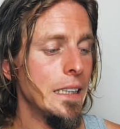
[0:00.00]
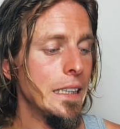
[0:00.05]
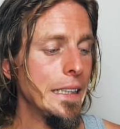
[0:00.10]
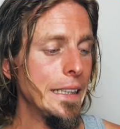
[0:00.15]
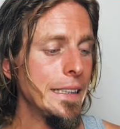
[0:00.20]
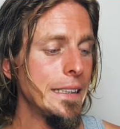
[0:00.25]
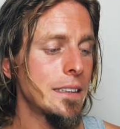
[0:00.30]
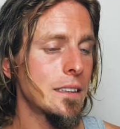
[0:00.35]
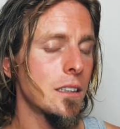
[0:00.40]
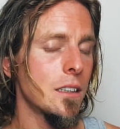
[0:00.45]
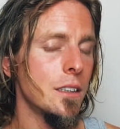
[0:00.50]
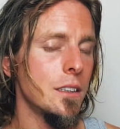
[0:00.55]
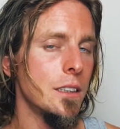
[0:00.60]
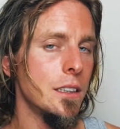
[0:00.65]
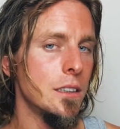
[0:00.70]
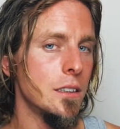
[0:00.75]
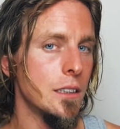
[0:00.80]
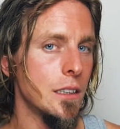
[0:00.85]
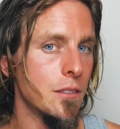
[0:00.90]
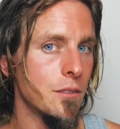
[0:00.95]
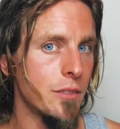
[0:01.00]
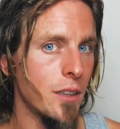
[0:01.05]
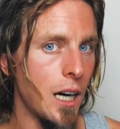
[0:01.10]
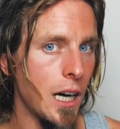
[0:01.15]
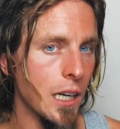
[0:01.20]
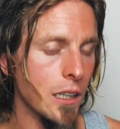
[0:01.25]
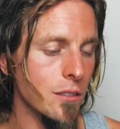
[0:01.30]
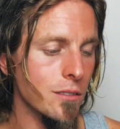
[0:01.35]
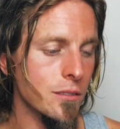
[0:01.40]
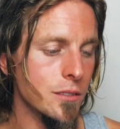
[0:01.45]
Insulin is
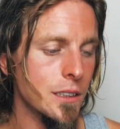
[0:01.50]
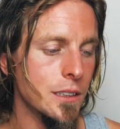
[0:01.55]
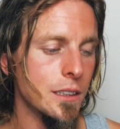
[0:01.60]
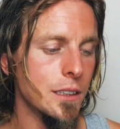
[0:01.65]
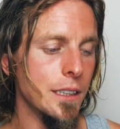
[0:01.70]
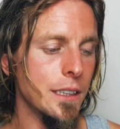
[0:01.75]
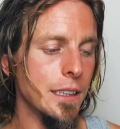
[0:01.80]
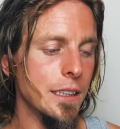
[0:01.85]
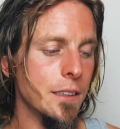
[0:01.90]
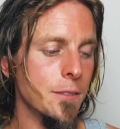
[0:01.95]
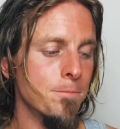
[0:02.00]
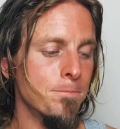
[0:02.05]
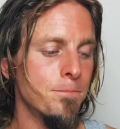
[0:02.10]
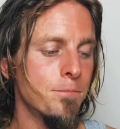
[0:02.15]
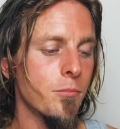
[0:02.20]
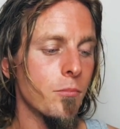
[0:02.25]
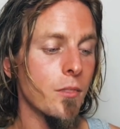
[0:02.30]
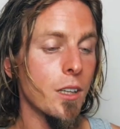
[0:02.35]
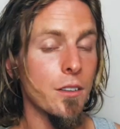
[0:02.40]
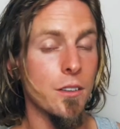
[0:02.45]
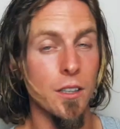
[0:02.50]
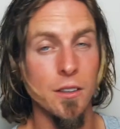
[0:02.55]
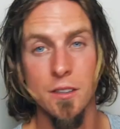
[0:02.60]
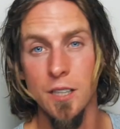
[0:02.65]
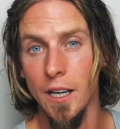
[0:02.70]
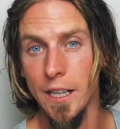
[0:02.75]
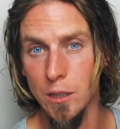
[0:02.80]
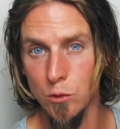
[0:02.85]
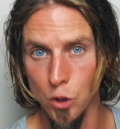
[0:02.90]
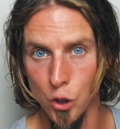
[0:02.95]
involved in the
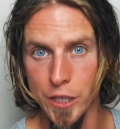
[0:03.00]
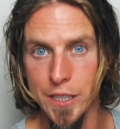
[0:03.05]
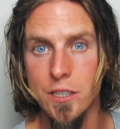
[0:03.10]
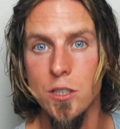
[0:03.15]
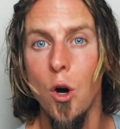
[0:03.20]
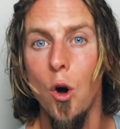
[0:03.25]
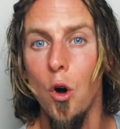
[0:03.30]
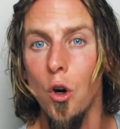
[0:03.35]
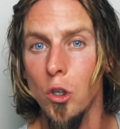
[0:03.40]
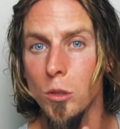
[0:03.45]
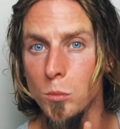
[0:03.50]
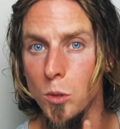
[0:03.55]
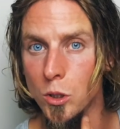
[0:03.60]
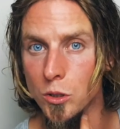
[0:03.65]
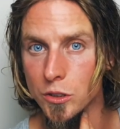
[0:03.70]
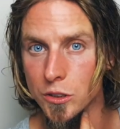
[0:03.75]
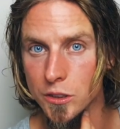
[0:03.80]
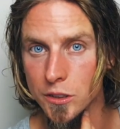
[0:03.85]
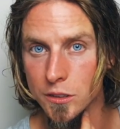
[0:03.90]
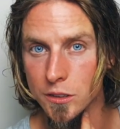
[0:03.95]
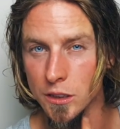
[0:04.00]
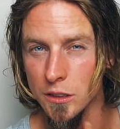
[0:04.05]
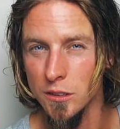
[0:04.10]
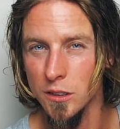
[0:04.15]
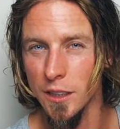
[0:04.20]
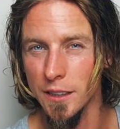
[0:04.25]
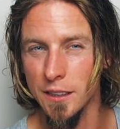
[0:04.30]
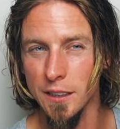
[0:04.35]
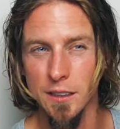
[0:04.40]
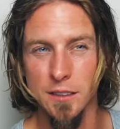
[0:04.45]
thyroid hormones.
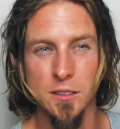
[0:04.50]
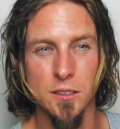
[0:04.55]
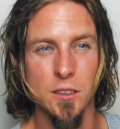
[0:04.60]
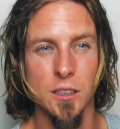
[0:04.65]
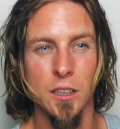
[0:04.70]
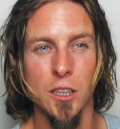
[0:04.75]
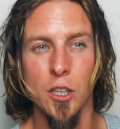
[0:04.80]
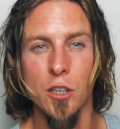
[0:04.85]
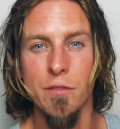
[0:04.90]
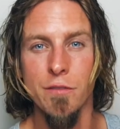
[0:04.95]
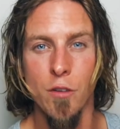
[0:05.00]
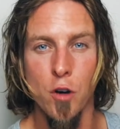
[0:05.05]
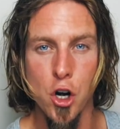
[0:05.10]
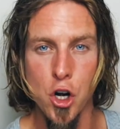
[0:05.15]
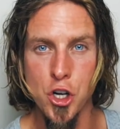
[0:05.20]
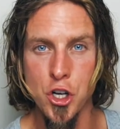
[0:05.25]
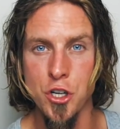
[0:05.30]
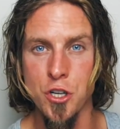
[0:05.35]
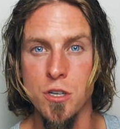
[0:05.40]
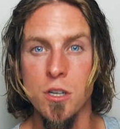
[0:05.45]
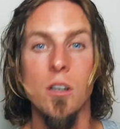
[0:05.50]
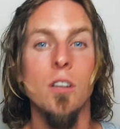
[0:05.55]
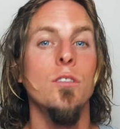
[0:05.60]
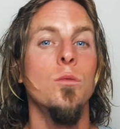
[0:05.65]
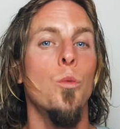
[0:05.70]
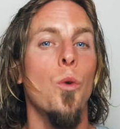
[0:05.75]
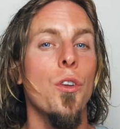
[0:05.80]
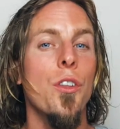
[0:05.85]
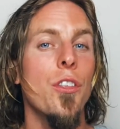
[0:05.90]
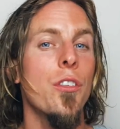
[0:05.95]
I think it's the conversion
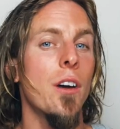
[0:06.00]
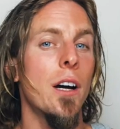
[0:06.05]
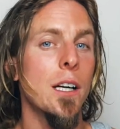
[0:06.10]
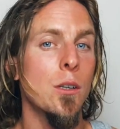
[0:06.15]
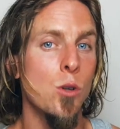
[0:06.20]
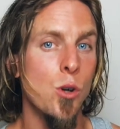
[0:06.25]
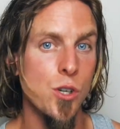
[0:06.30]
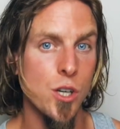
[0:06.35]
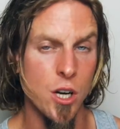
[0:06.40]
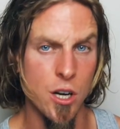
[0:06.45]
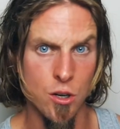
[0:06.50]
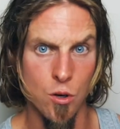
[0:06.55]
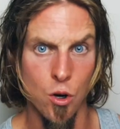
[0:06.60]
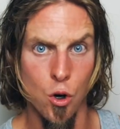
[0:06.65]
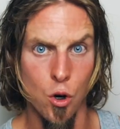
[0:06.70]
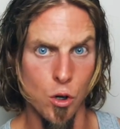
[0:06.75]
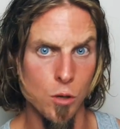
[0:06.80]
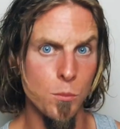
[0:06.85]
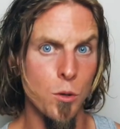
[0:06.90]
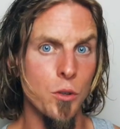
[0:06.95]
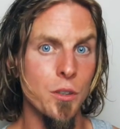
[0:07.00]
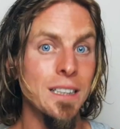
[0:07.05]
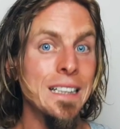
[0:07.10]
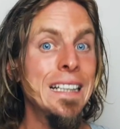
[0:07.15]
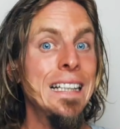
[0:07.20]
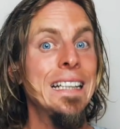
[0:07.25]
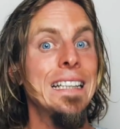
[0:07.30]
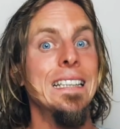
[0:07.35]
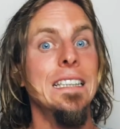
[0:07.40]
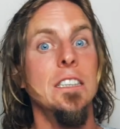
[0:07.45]
of one thyroid hormone
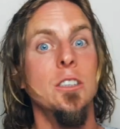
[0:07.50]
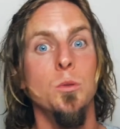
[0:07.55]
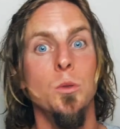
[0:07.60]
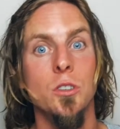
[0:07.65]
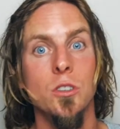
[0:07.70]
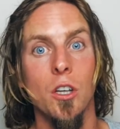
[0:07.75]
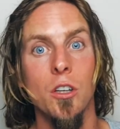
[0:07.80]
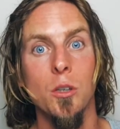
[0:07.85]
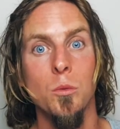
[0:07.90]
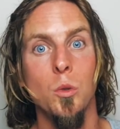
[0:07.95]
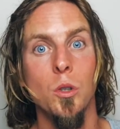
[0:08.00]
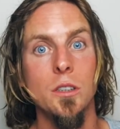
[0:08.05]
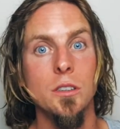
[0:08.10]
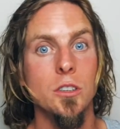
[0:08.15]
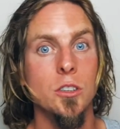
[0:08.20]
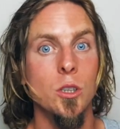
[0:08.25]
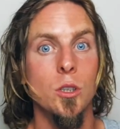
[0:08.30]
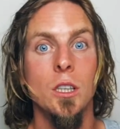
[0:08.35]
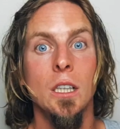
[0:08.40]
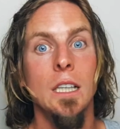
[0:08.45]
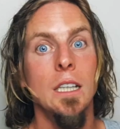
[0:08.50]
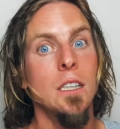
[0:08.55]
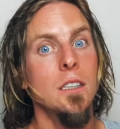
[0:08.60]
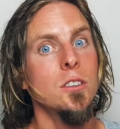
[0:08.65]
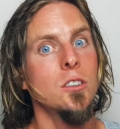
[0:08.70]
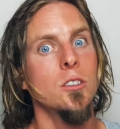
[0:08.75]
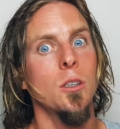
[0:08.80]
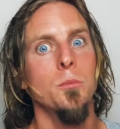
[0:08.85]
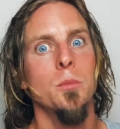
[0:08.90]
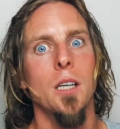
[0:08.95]
into another one. So
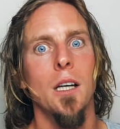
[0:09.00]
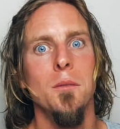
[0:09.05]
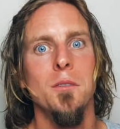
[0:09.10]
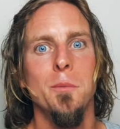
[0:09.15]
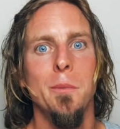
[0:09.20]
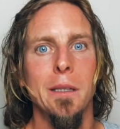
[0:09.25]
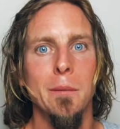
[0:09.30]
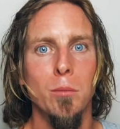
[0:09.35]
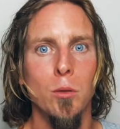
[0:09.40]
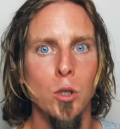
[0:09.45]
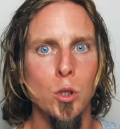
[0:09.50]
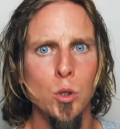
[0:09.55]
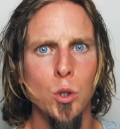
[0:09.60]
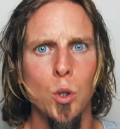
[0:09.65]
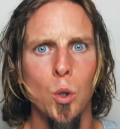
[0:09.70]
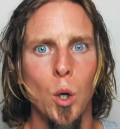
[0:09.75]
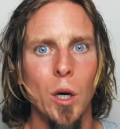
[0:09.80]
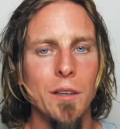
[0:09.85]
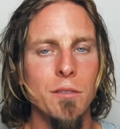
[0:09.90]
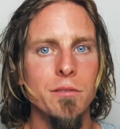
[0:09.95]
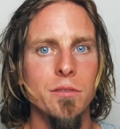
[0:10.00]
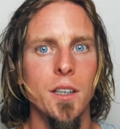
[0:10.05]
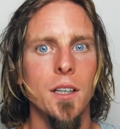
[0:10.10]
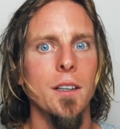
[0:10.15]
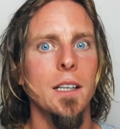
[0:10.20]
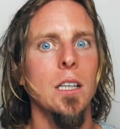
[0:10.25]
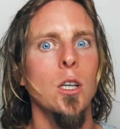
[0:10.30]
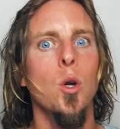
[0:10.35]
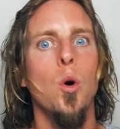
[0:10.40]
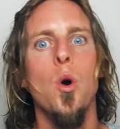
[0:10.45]
sometimes people who go on
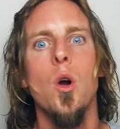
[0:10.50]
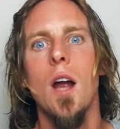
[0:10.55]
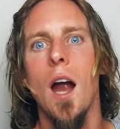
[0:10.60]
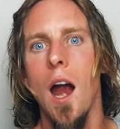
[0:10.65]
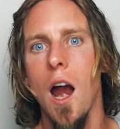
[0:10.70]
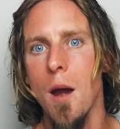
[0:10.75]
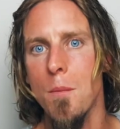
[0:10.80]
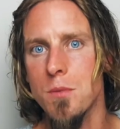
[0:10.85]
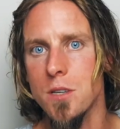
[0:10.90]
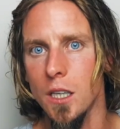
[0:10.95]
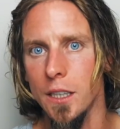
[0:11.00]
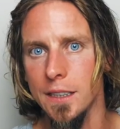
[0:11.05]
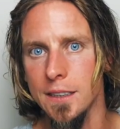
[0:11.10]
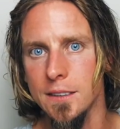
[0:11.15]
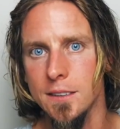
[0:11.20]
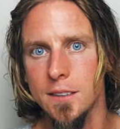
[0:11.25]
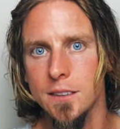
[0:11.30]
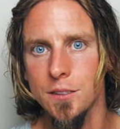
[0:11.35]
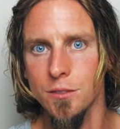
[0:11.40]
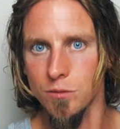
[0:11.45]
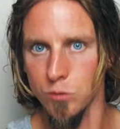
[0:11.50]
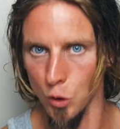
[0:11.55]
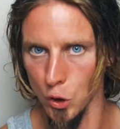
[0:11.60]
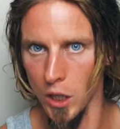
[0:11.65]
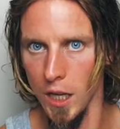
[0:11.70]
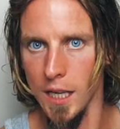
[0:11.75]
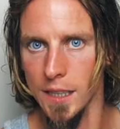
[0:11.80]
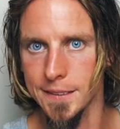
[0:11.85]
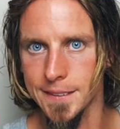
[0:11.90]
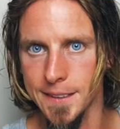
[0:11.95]
very low carb diets for a
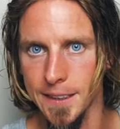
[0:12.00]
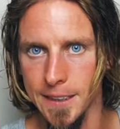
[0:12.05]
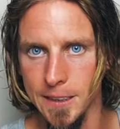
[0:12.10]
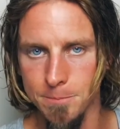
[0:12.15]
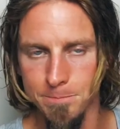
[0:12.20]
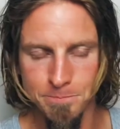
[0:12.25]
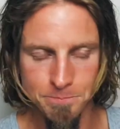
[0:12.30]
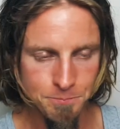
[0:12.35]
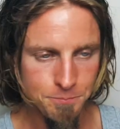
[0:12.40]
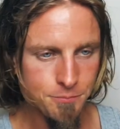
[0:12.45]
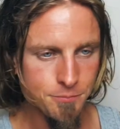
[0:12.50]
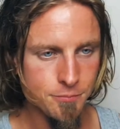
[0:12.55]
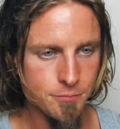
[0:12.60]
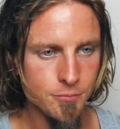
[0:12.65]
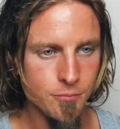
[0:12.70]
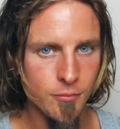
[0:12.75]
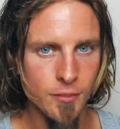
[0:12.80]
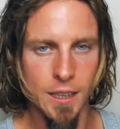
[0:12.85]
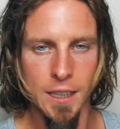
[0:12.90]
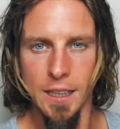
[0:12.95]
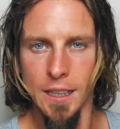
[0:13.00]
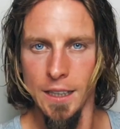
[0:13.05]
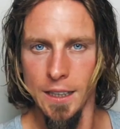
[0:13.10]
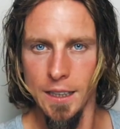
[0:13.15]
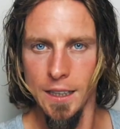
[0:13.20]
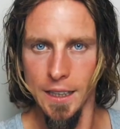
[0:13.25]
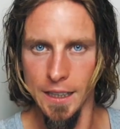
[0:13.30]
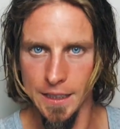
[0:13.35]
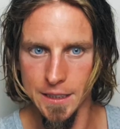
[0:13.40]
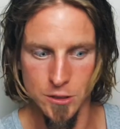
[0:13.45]
long time
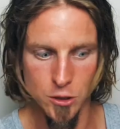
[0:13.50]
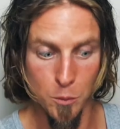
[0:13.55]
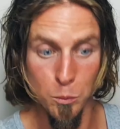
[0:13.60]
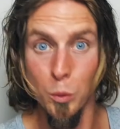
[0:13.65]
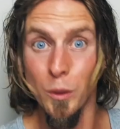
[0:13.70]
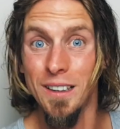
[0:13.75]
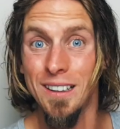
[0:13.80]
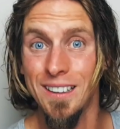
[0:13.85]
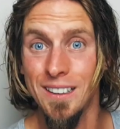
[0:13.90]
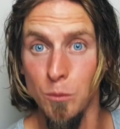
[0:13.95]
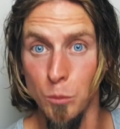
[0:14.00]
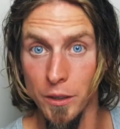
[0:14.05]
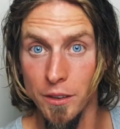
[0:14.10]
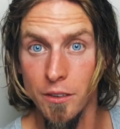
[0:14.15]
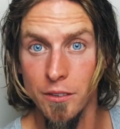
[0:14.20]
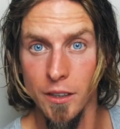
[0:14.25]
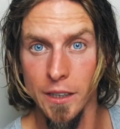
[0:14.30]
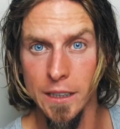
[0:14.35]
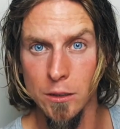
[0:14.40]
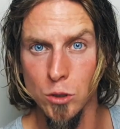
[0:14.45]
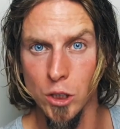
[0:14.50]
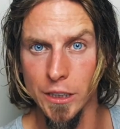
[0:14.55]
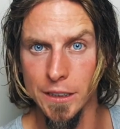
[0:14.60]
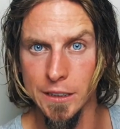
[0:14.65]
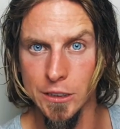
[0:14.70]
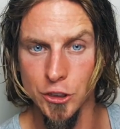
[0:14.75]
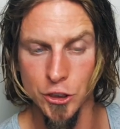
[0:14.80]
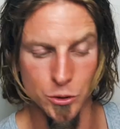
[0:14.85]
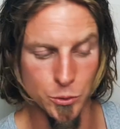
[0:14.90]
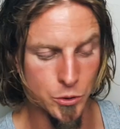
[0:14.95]
end up with thyroid
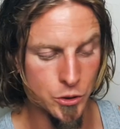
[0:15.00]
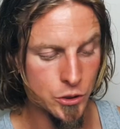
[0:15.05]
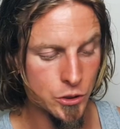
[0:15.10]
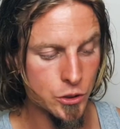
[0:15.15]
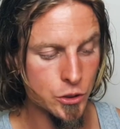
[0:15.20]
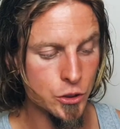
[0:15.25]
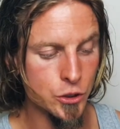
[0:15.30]
issues.